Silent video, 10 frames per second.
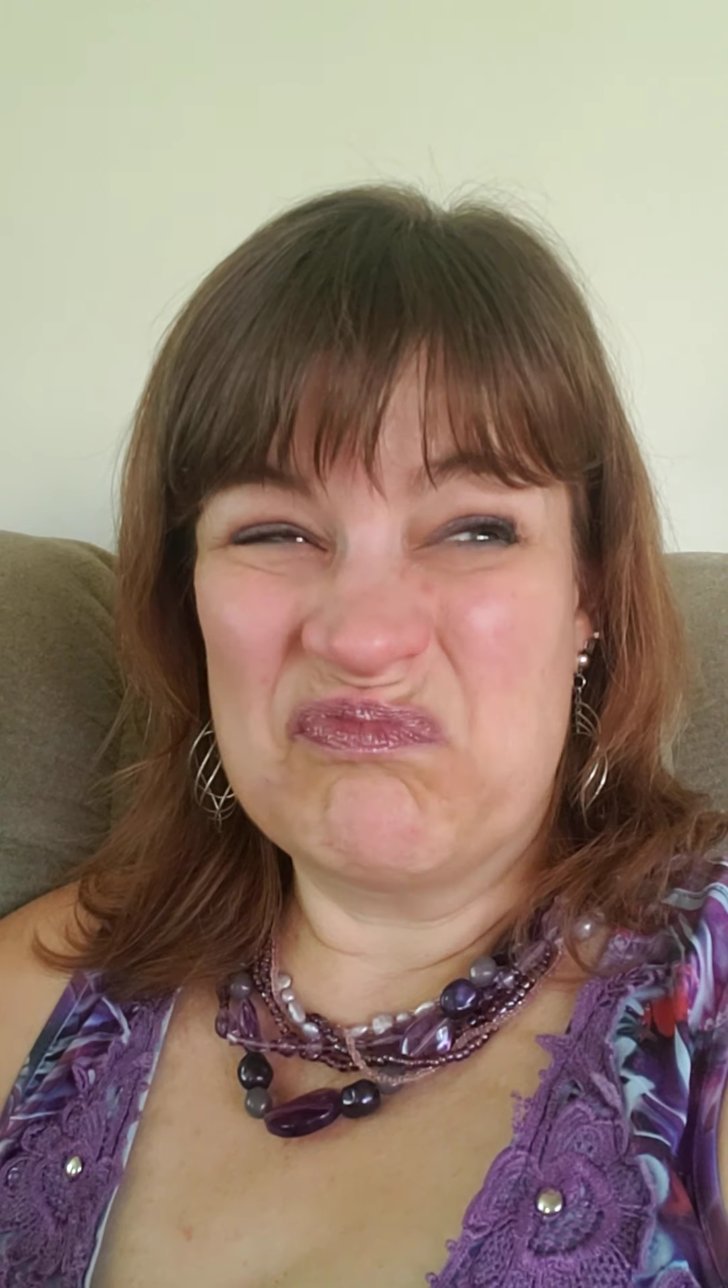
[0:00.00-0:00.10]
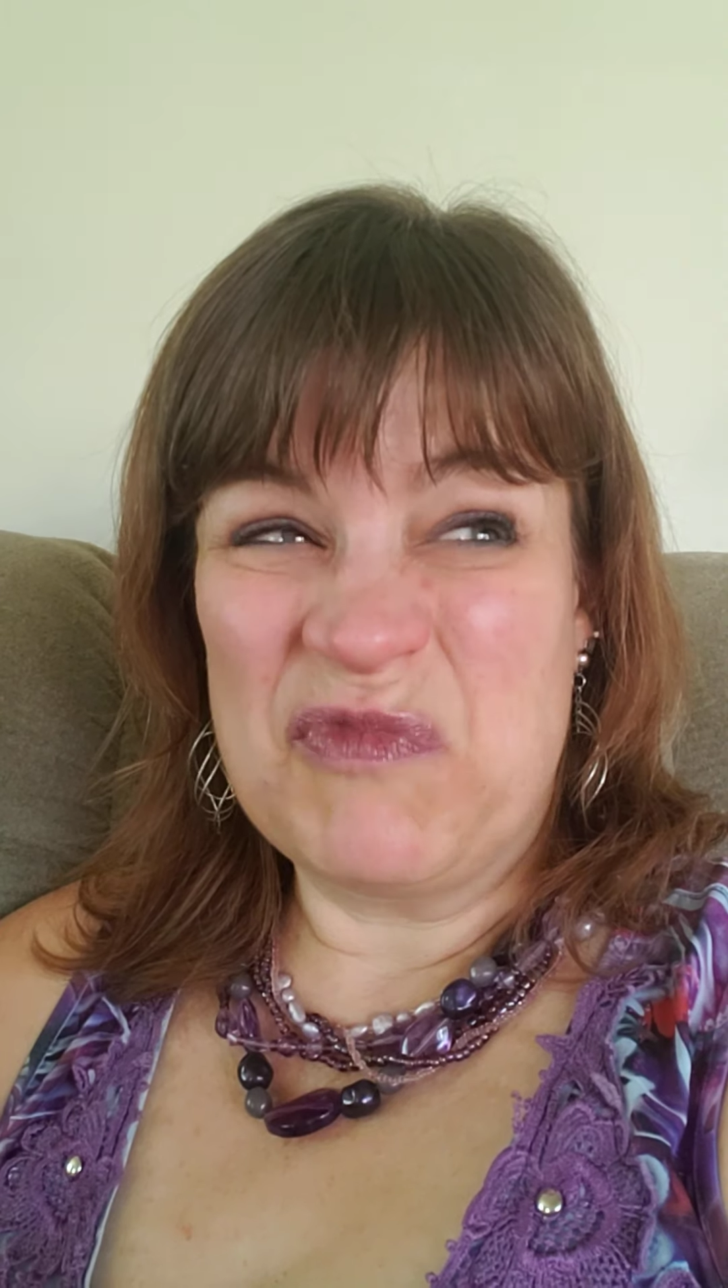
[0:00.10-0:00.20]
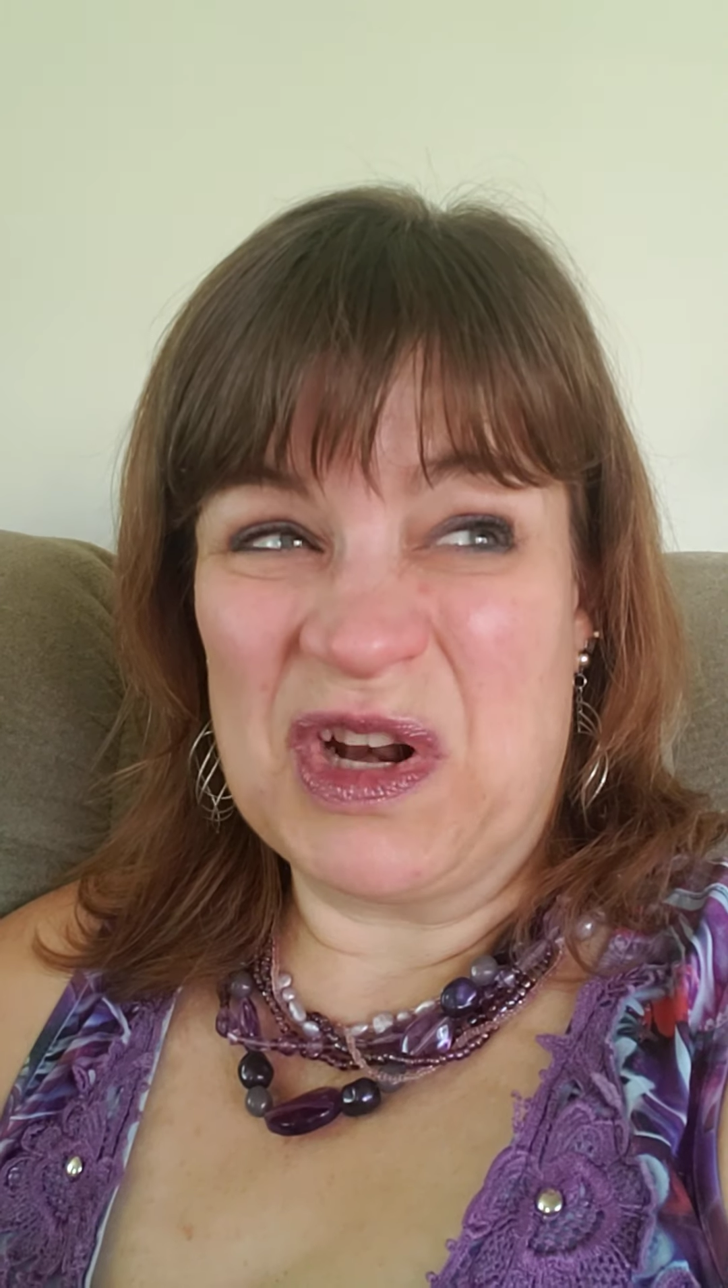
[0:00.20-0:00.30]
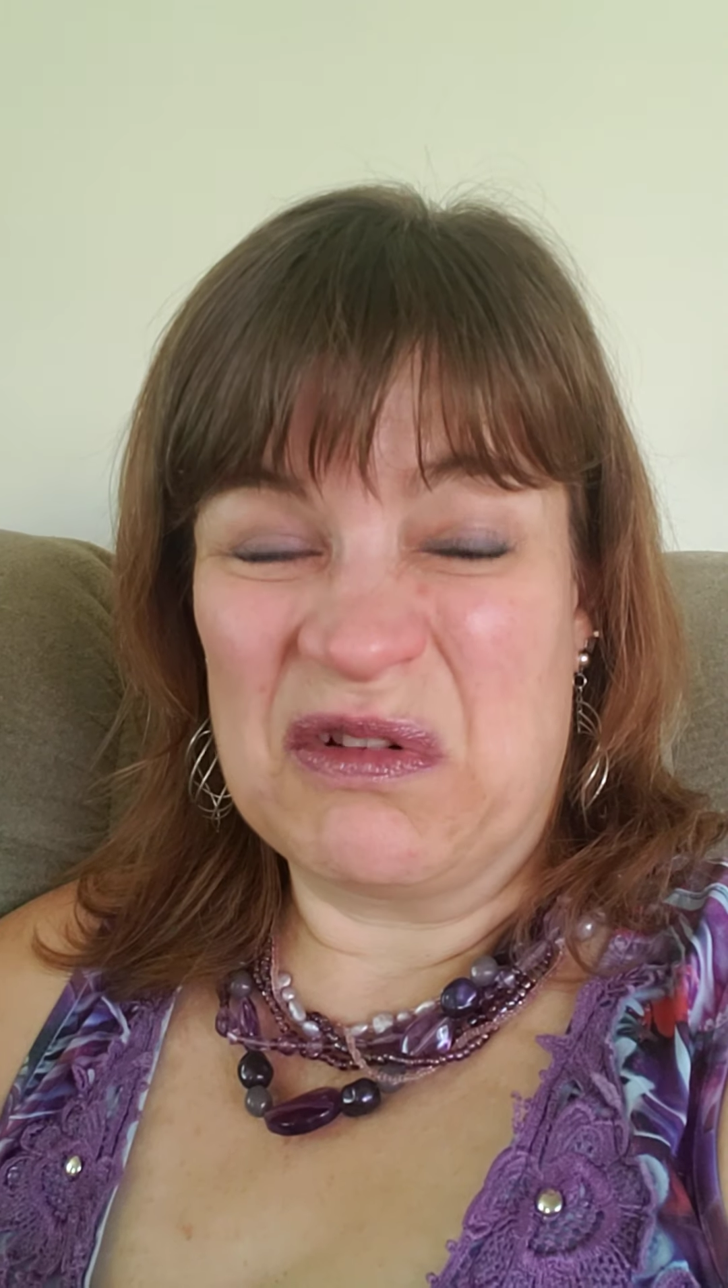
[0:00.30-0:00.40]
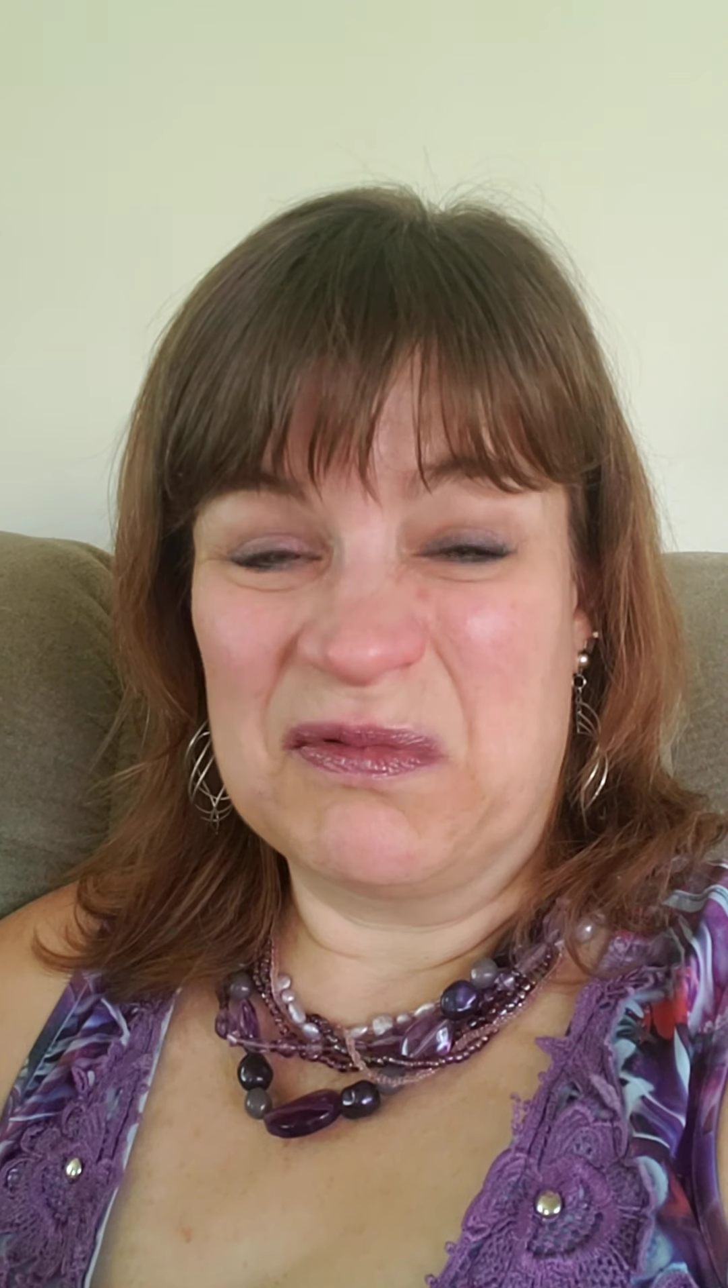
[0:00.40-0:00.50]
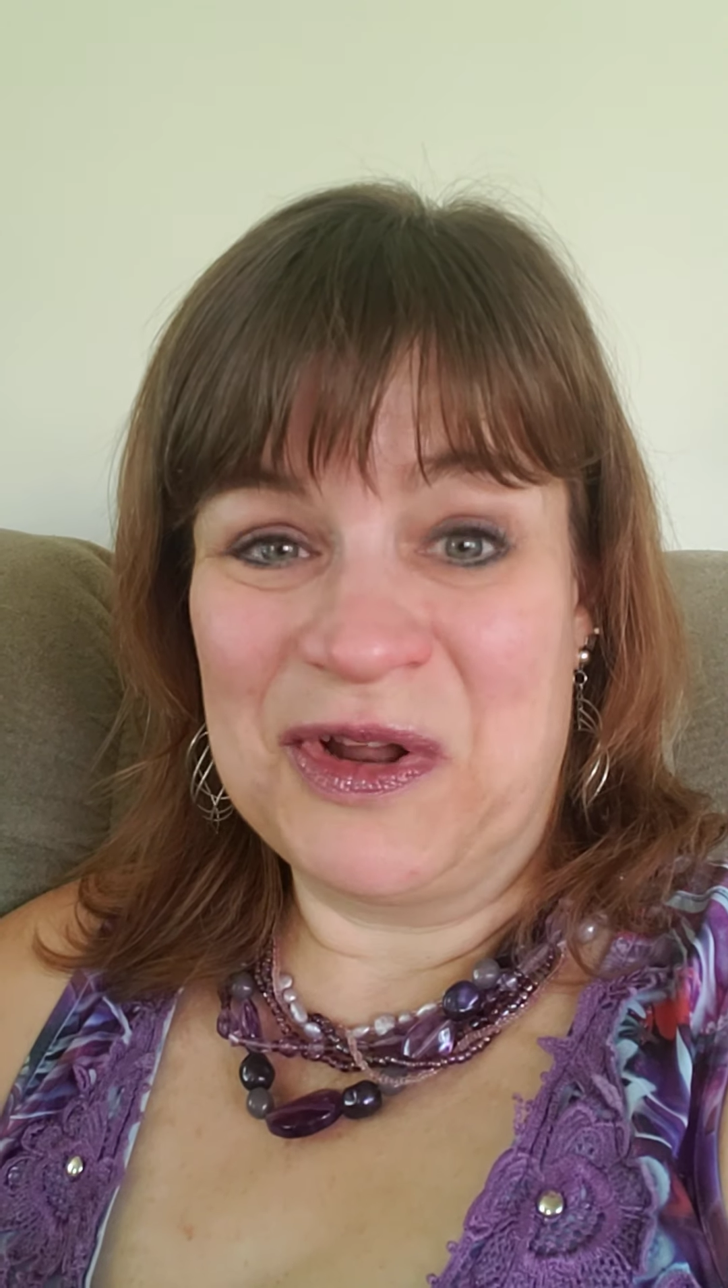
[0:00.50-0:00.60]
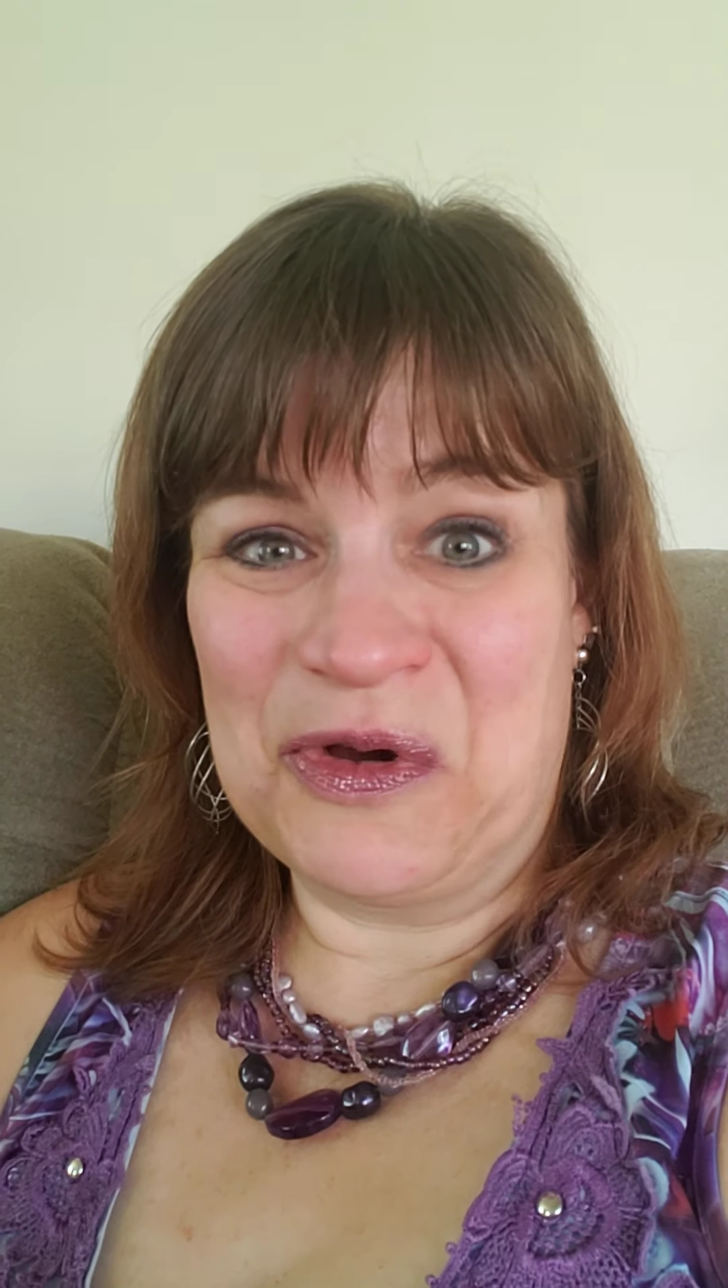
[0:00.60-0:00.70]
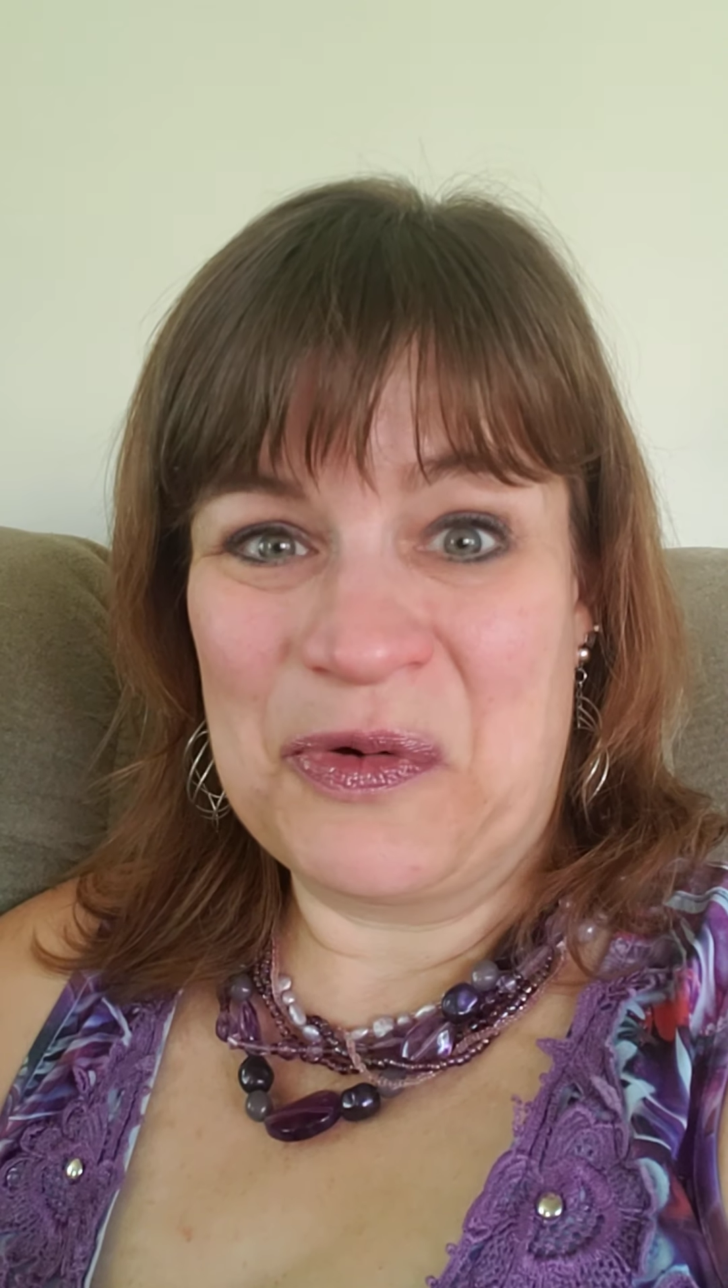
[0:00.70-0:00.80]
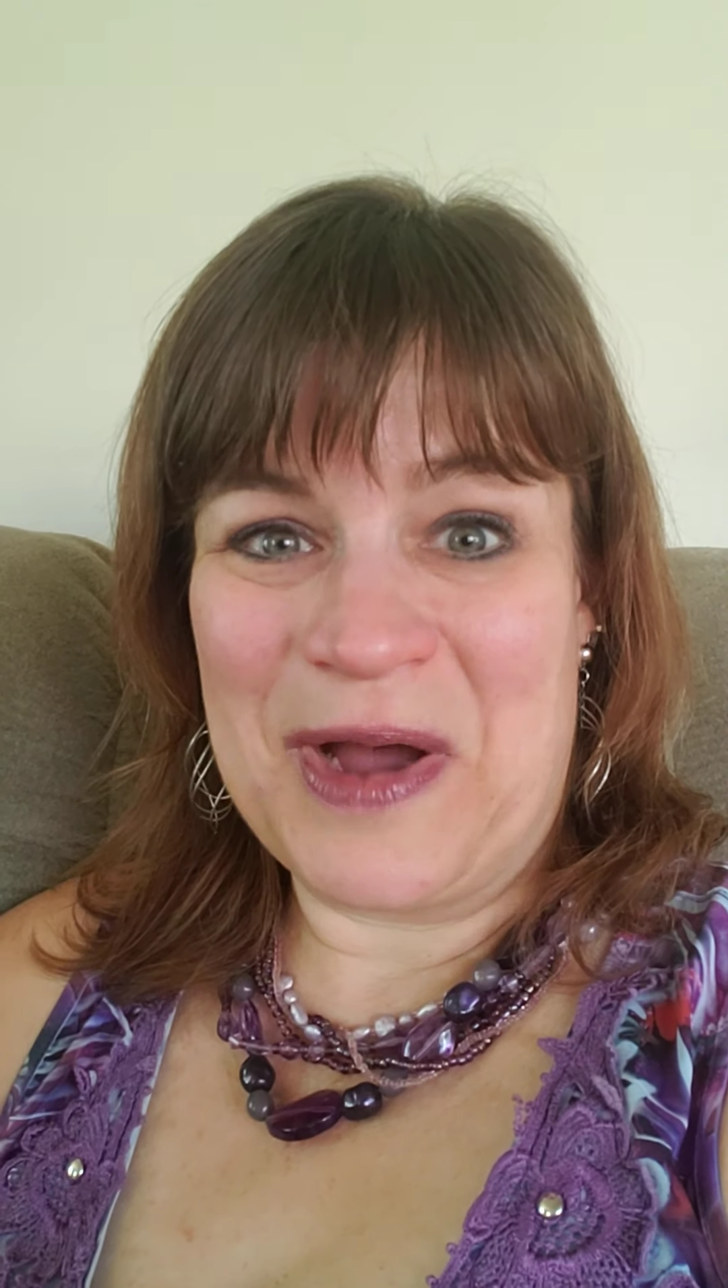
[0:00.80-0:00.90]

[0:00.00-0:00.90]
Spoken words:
you know who